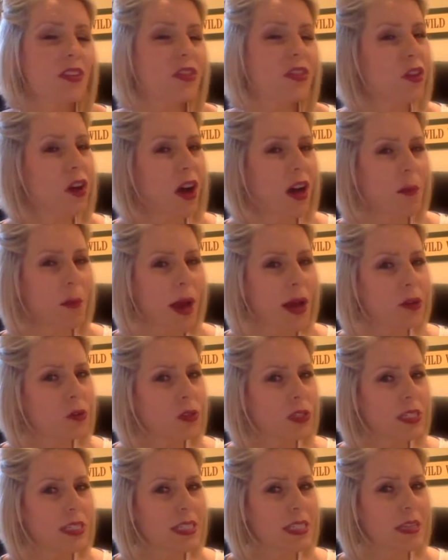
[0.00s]
thought about
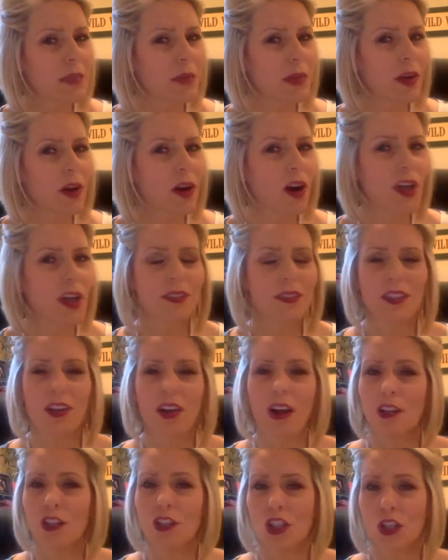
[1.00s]
going to seminar,
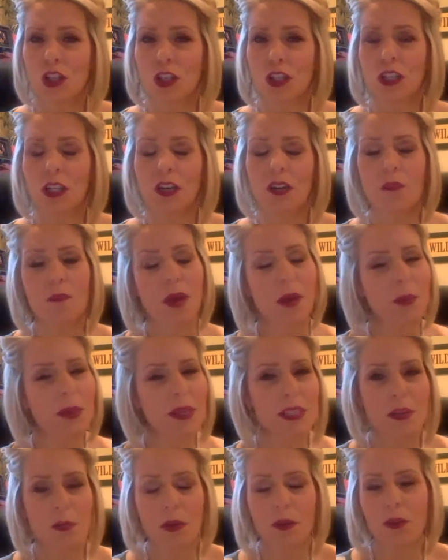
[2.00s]
not sure, maybe
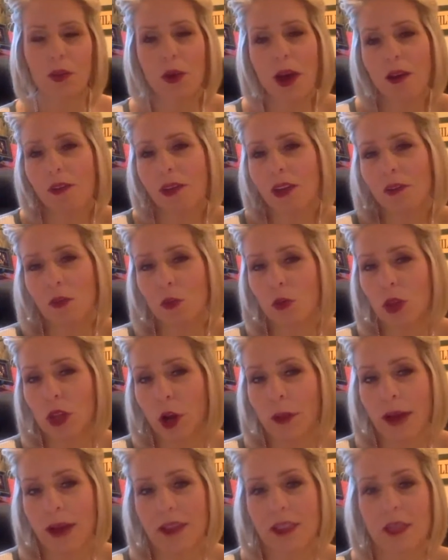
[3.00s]
some of you haven't even really
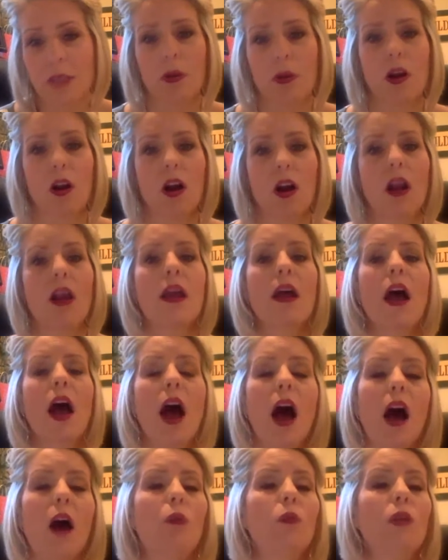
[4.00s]
heard about seminar,
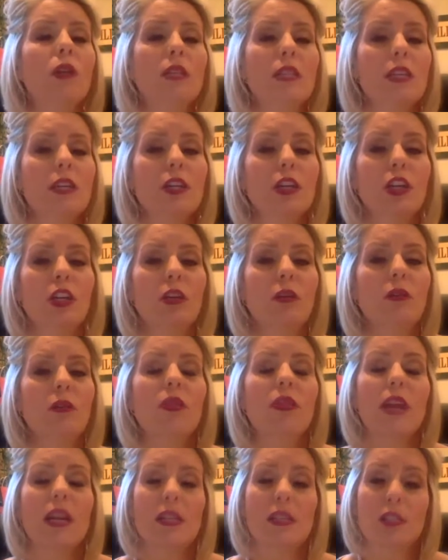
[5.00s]
I want to tell
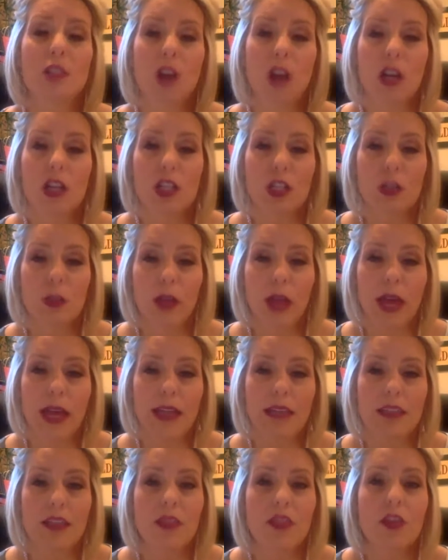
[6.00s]
you that it's not too
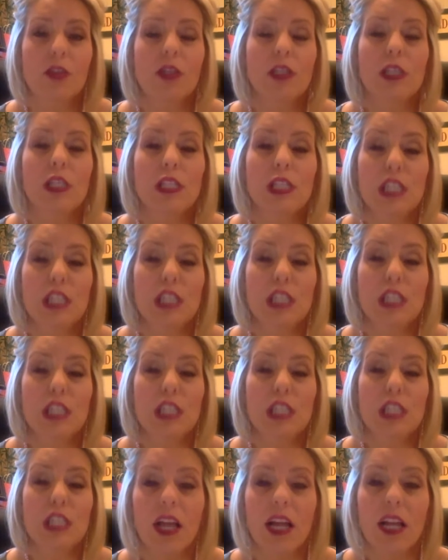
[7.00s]
late. There is
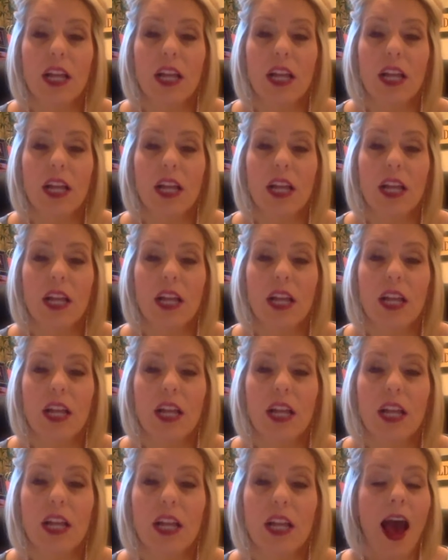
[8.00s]
still a
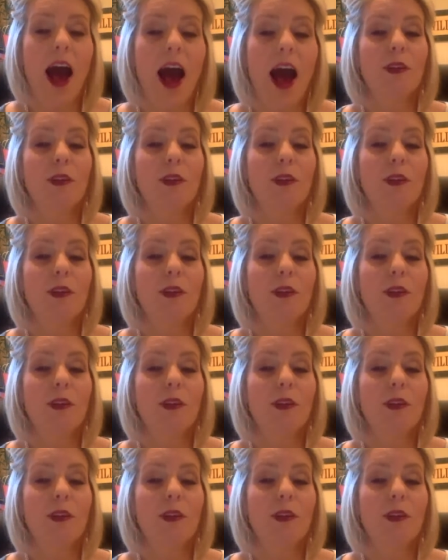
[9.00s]
chance.